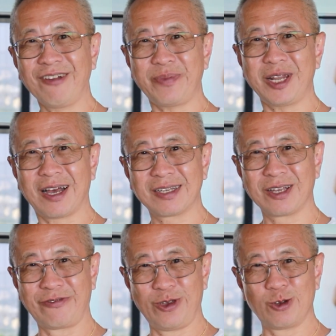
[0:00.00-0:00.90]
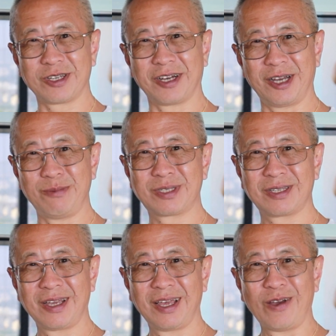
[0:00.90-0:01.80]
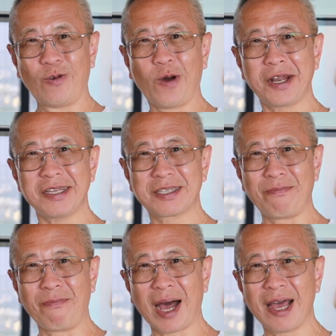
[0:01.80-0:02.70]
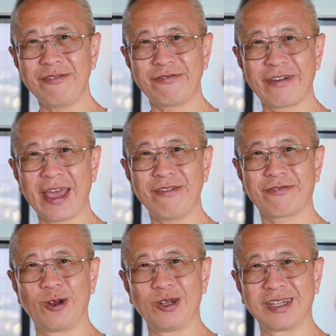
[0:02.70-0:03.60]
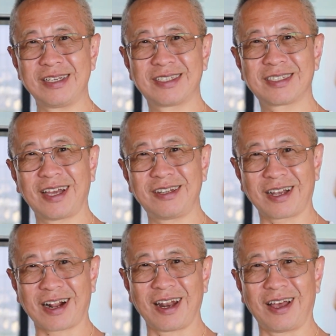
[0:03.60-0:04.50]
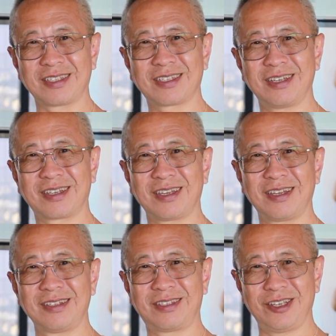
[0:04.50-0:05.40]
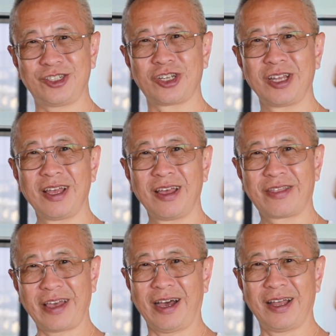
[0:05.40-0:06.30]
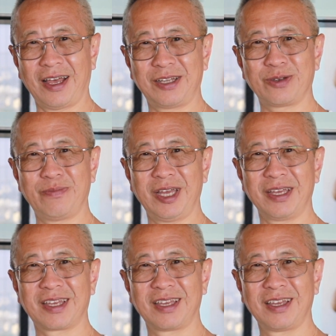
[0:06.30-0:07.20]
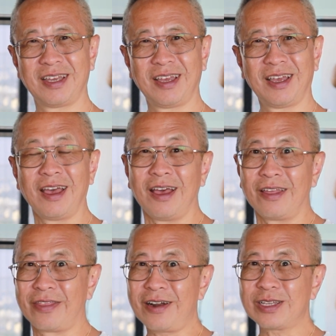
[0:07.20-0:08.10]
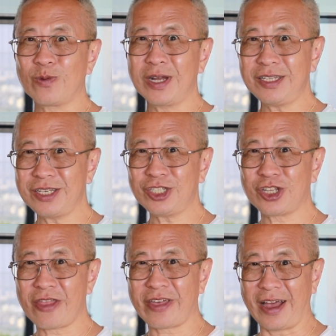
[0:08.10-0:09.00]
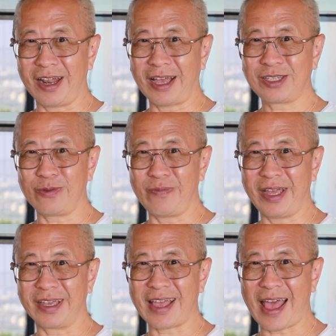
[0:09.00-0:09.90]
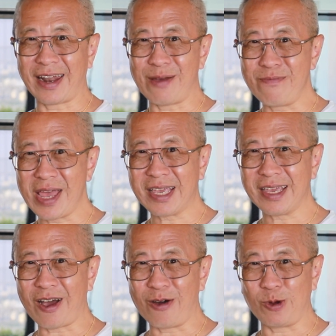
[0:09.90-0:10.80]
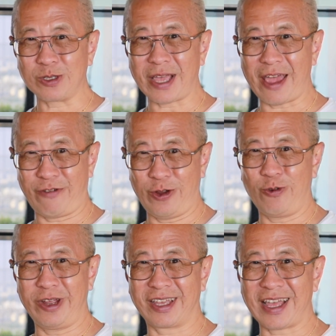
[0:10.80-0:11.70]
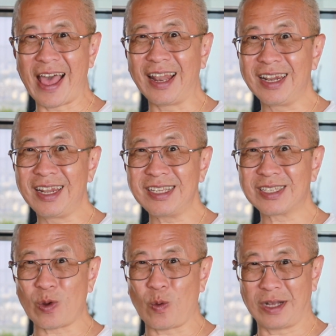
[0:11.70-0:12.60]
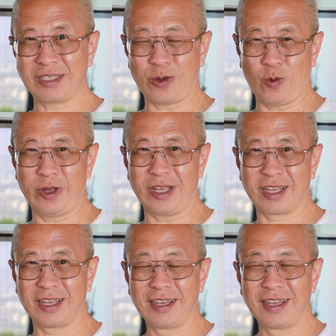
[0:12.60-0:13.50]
been asked a few times, what is my favorite standard classic dish that I like to make? There is one dish that I like to make, and I make it almost every week, at least once a week.